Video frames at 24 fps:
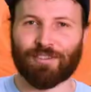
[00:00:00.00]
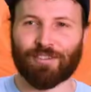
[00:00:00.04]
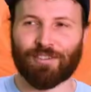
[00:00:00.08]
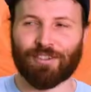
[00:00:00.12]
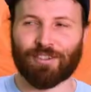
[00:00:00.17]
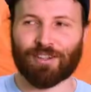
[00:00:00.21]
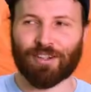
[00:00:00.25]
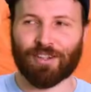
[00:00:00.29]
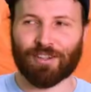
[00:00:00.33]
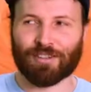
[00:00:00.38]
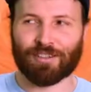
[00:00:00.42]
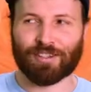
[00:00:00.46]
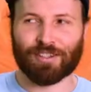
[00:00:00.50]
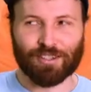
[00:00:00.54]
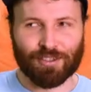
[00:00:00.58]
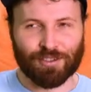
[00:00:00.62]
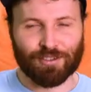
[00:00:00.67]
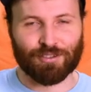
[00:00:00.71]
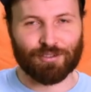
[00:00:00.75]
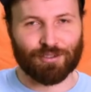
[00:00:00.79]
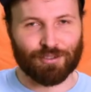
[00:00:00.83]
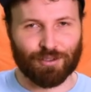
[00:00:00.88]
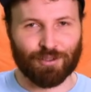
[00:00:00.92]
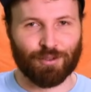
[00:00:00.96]
you gotta think
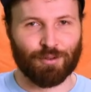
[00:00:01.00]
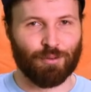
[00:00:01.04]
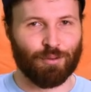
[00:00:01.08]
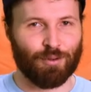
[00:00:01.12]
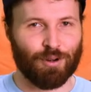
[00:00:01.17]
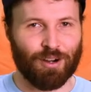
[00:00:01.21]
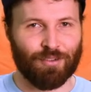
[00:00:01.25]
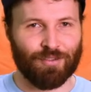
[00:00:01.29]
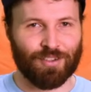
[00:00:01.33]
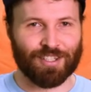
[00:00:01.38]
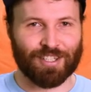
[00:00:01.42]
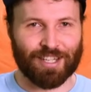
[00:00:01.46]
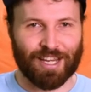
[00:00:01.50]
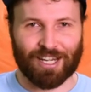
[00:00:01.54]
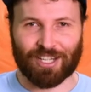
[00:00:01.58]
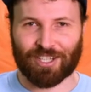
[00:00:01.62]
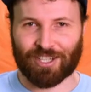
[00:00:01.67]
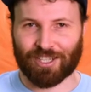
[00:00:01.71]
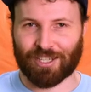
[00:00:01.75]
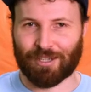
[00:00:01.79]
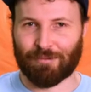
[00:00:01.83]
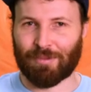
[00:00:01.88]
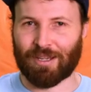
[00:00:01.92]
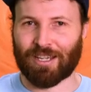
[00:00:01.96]
through what this
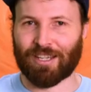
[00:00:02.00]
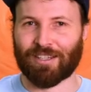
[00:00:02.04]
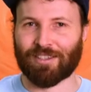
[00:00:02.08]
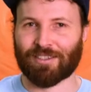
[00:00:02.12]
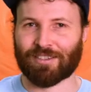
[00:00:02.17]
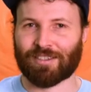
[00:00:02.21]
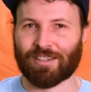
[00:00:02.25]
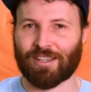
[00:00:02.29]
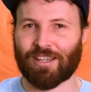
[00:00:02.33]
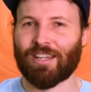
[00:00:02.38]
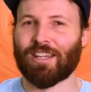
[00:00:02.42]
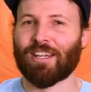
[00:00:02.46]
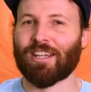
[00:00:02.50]
actually means.